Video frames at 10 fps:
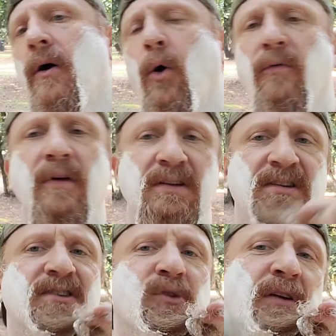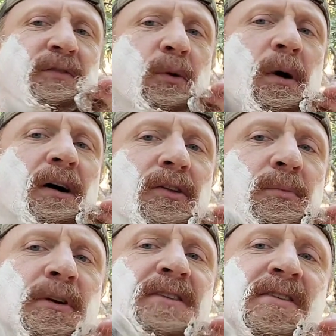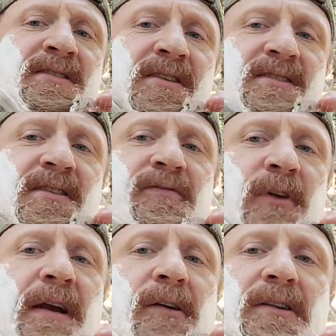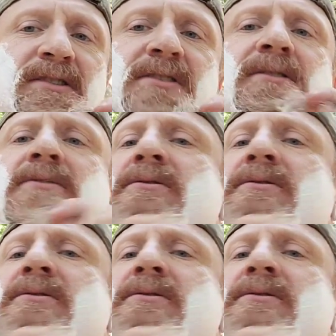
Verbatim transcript: Hopefully it sticks around for a while though, because this is a fragrance